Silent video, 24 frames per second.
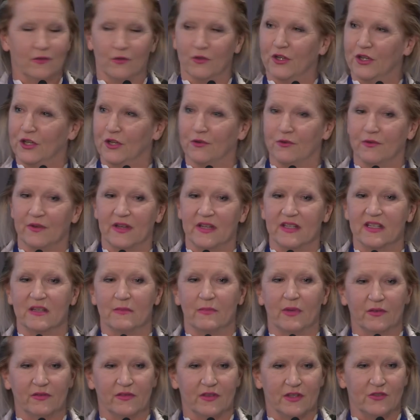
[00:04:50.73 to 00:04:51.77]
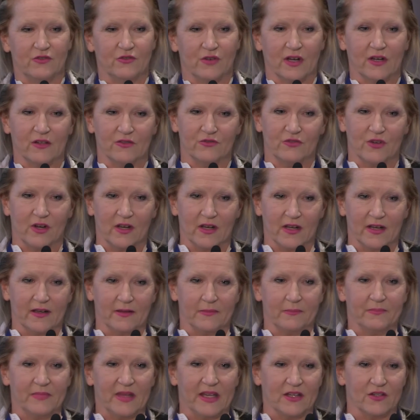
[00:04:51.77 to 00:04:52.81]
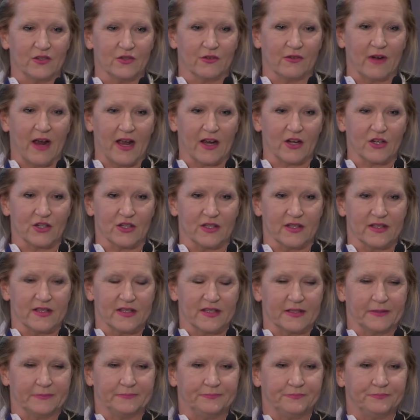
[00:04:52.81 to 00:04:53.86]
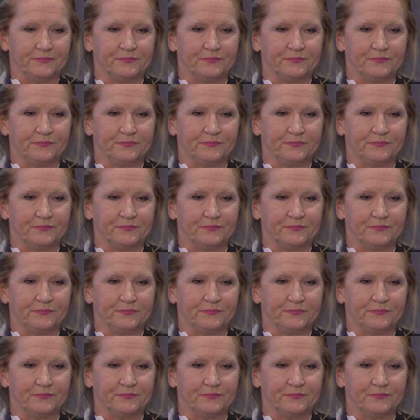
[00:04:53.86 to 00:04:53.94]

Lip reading: they're curious about the drug-drug interactions.